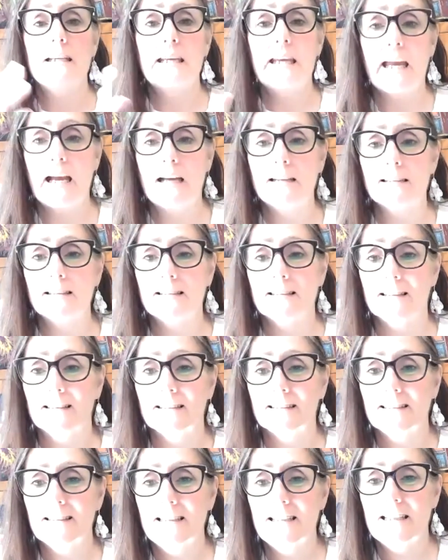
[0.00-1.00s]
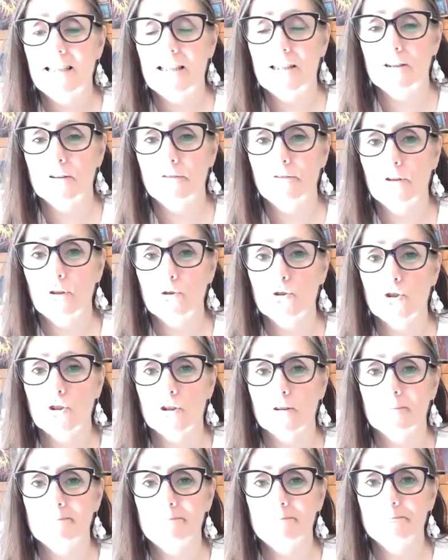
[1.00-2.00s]
Canada in the
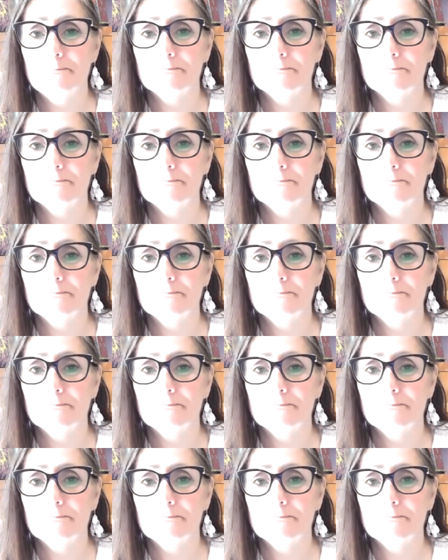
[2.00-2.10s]
future.